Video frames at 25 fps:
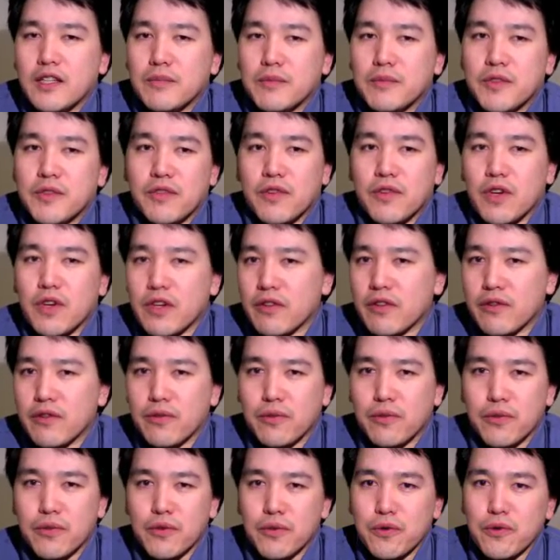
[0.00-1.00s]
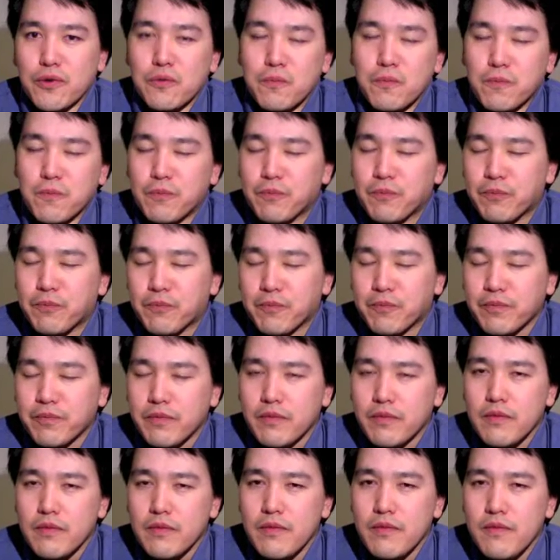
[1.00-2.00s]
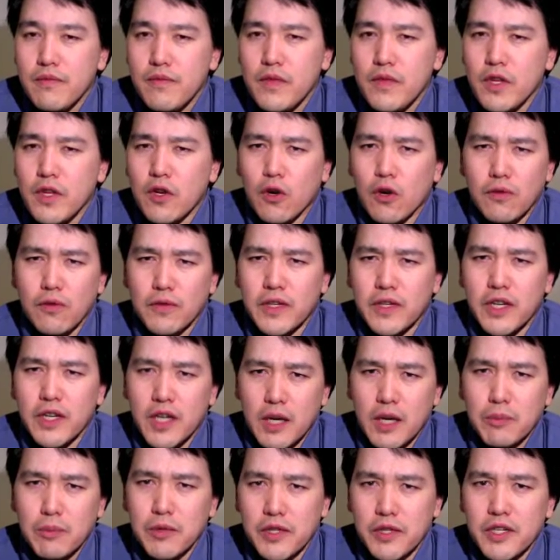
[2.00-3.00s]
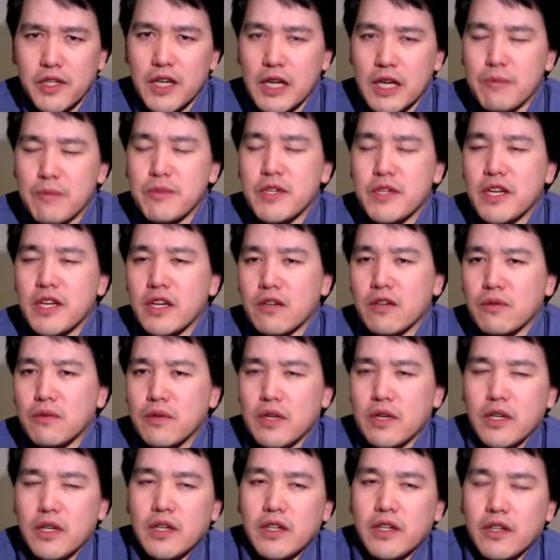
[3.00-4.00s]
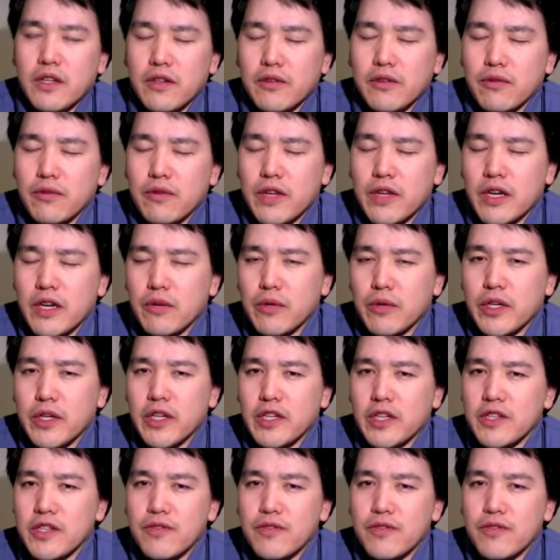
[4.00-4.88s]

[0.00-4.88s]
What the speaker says: You've gone through, hopefully a couple of times now, through that reading.